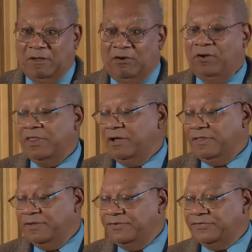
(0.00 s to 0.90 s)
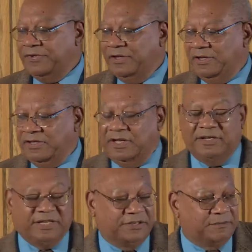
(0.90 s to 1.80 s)
All the others uh,
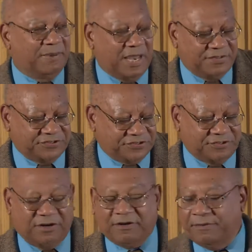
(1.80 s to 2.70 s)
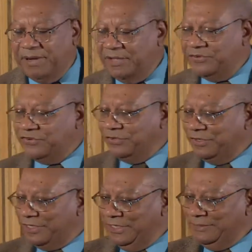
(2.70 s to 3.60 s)
tend to buy the stock or buy the
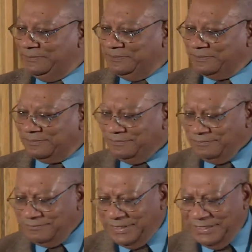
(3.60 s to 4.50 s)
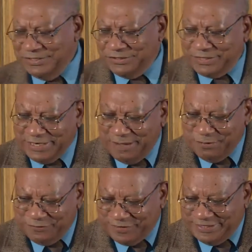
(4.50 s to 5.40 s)
sugarcane. So, can I
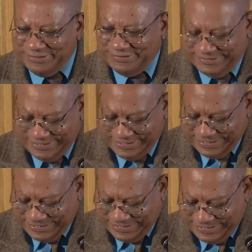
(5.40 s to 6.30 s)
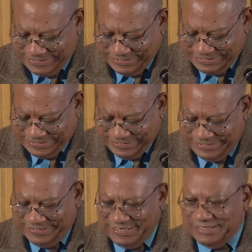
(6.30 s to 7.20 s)
move on?
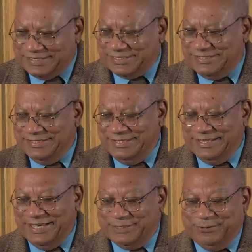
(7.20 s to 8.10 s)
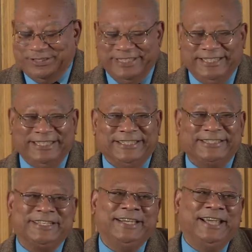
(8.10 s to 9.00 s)
Yes, that's what he is.